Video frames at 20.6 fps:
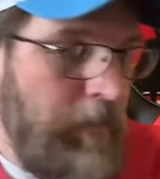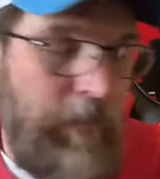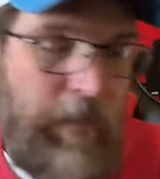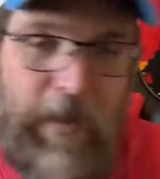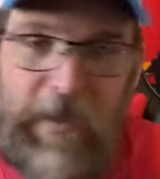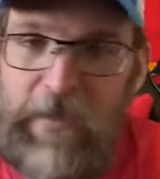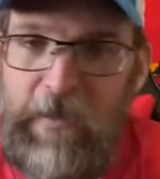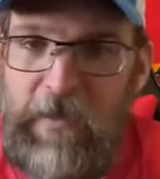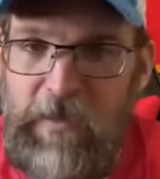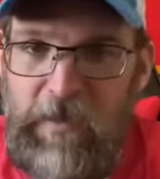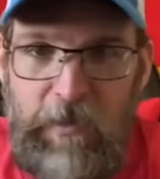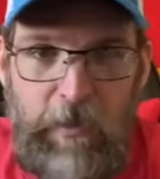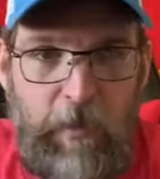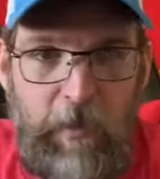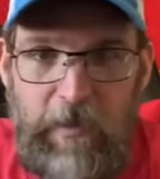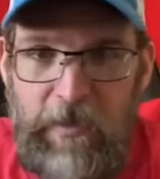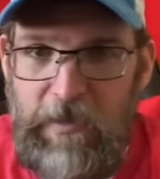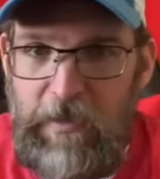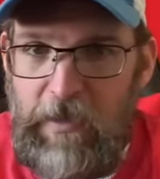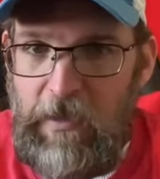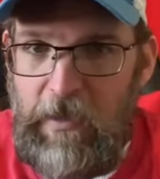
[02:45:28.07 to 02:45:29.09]
But the store
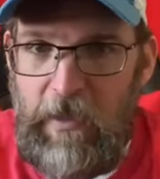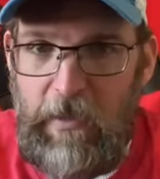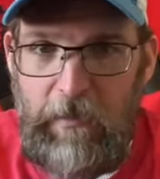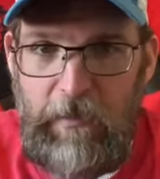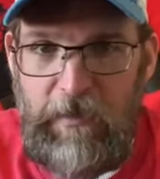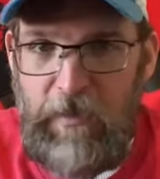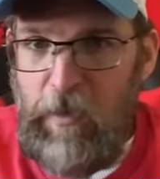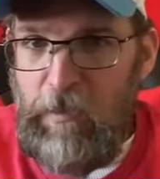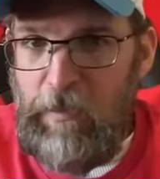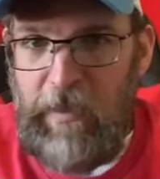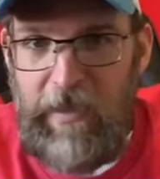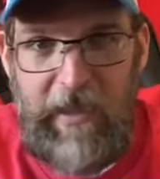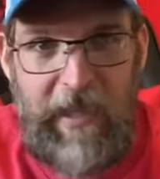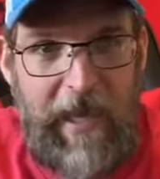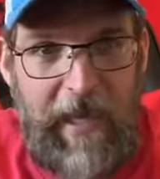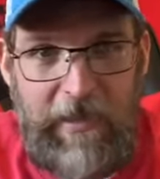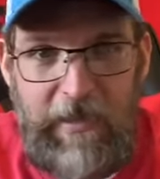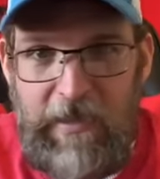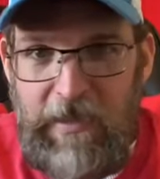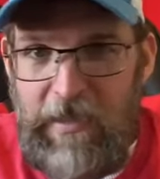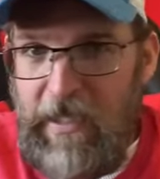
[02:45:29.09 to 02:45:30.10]
was open
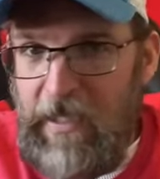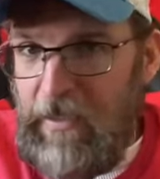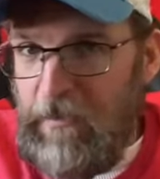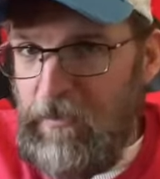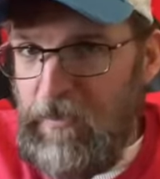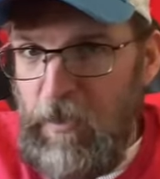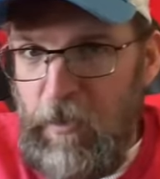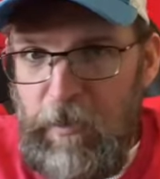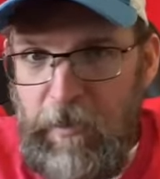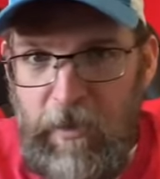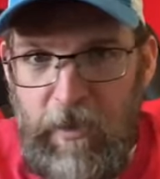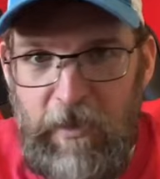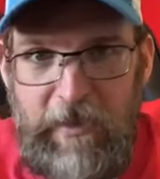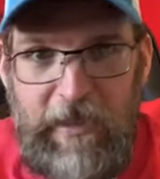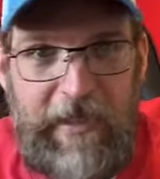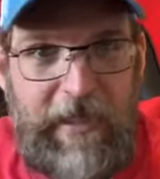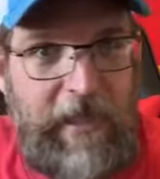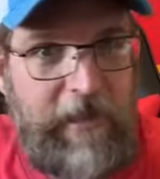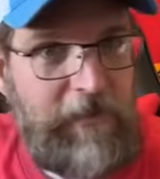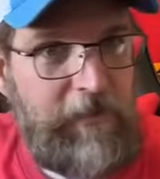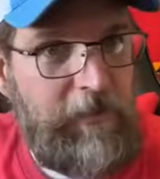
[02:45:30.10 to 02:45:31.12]
last night. It was open all day
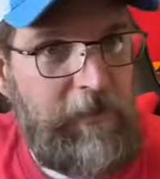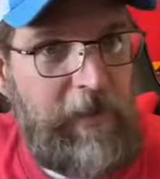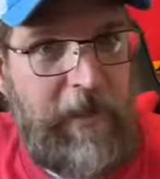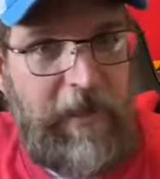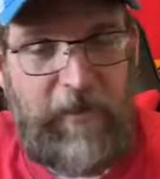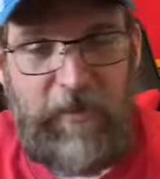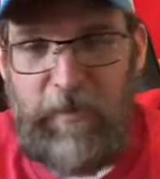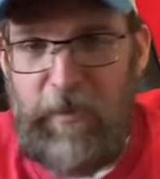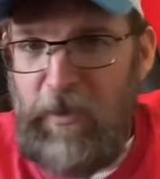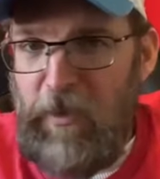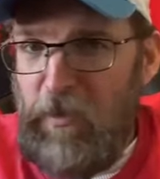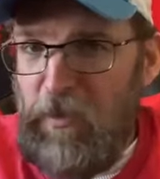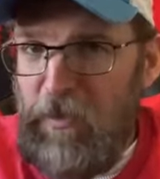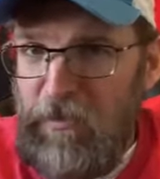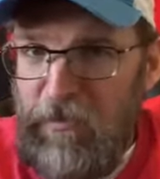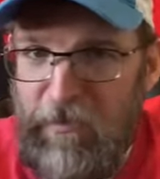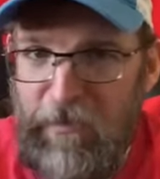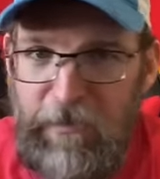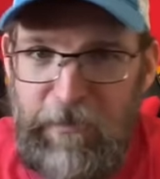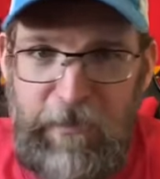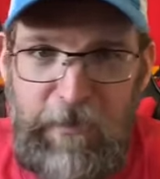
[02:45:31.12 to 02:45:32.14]
yesterday. It's been open
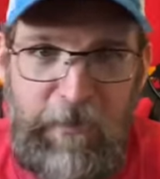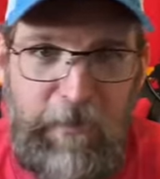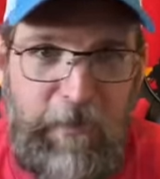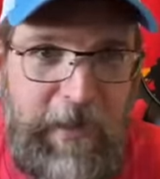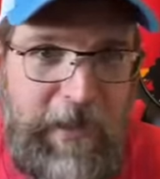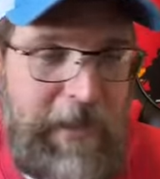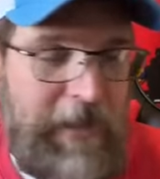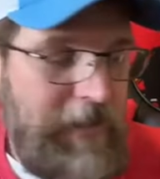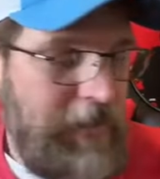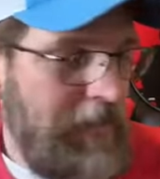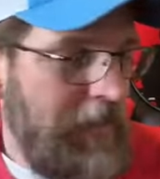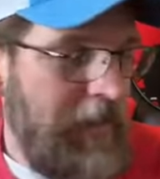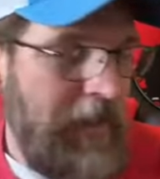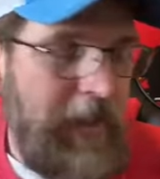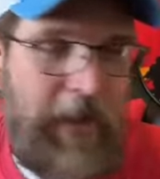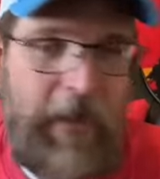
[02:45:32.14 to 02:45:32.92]
for a few weeks.